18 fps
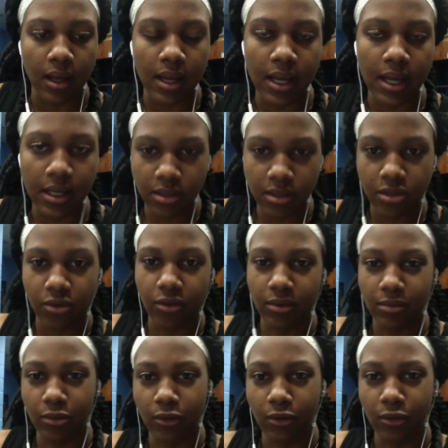and to
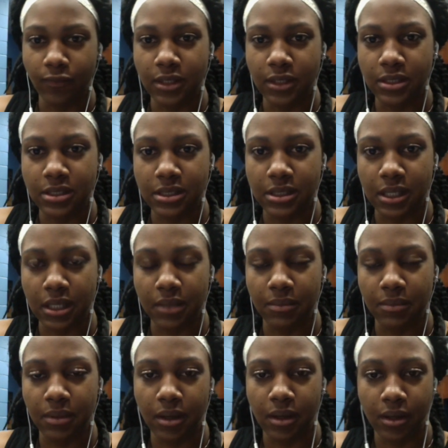remove the
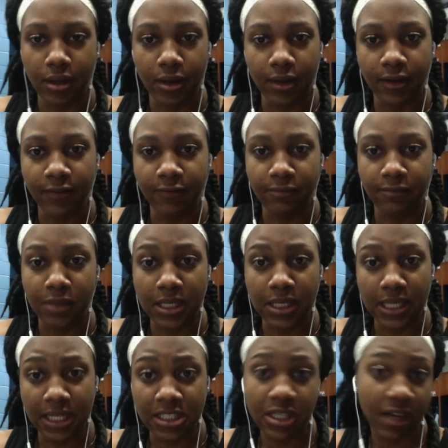stigma of being
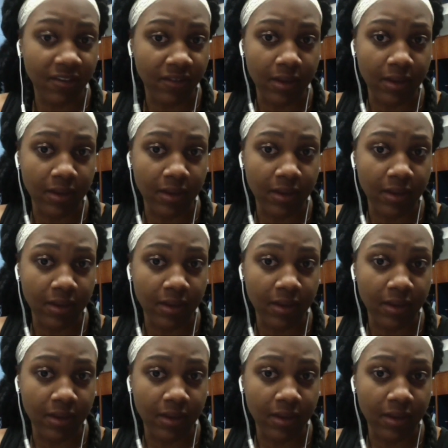HIV